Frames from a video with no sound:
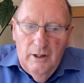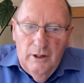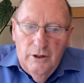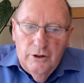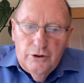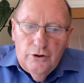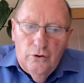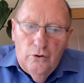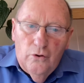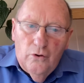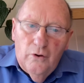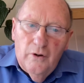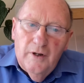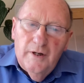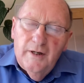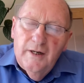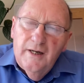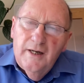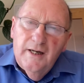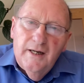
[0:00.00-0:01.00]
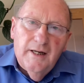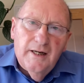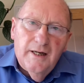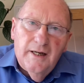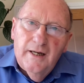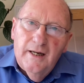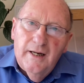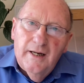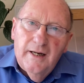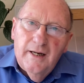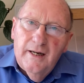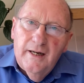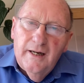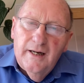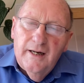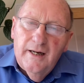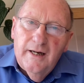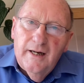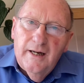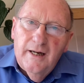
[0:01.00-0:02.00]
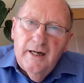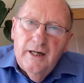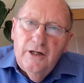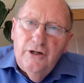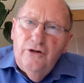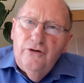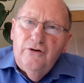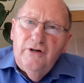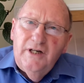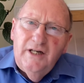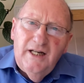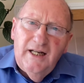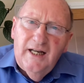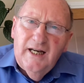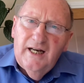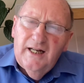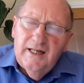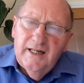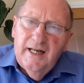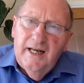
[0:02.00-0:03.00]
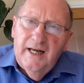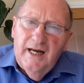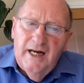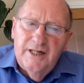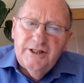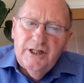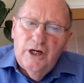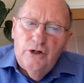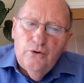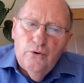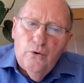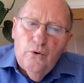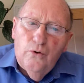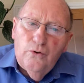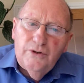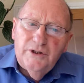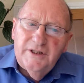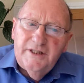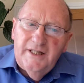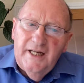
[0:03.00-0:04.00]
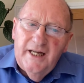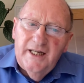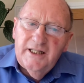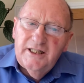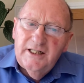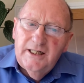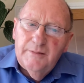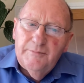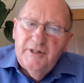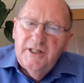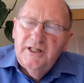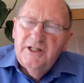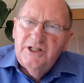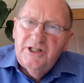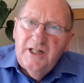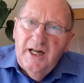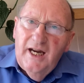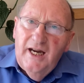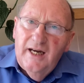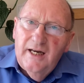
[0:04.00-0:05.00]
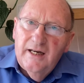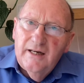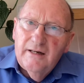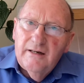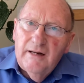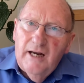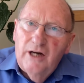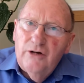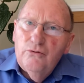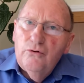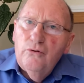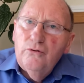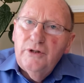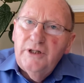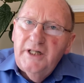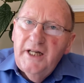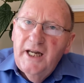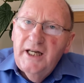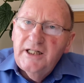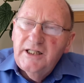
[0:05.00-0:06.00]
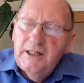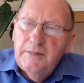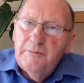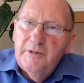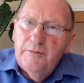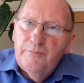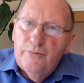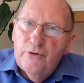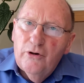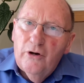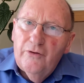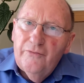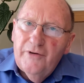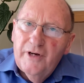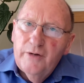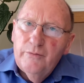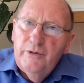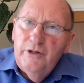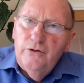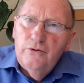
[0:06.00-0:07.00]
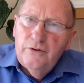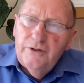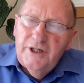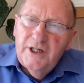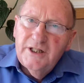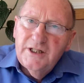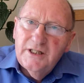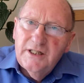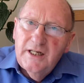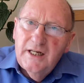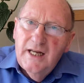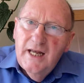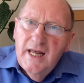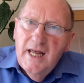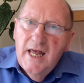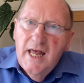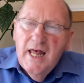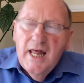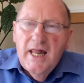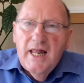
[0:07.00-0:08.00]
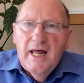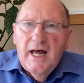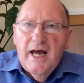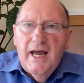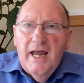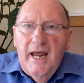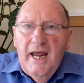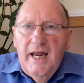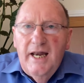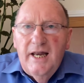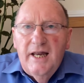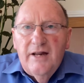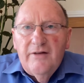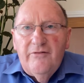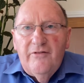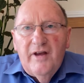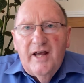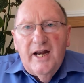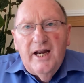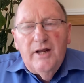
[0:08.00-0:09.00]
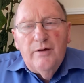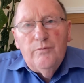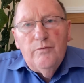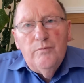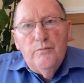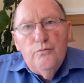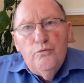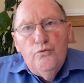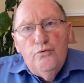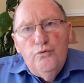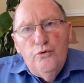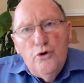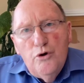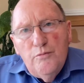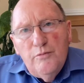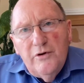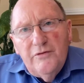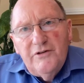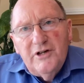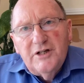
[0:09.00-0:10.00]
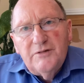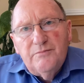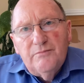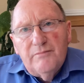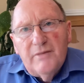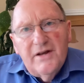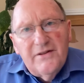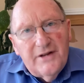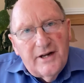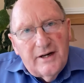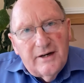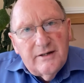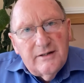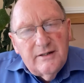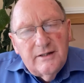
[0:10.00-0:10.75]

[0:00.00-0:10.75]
So, uniquely, as an Old Testament saint, an Old Testament prophet, we noticed that in the very womb of his mother,